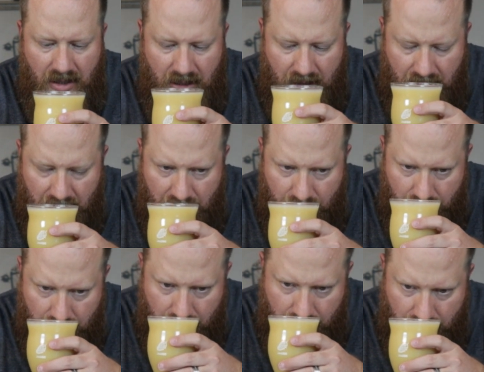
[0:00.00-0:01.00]

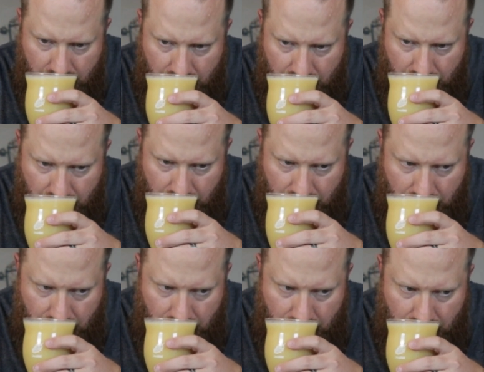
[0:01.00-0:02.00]

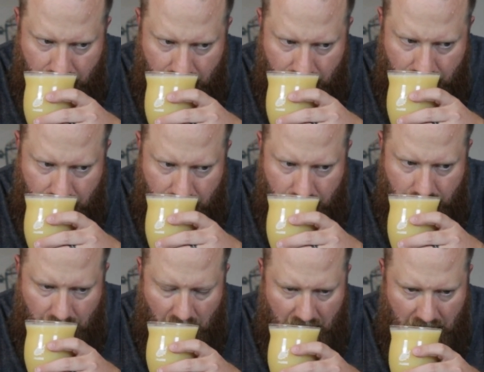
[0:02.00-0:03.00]

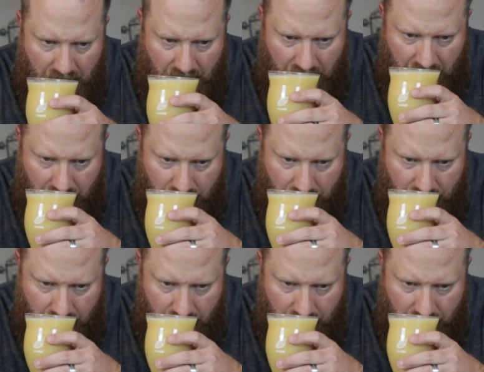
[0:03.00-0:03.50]
Nothing is said.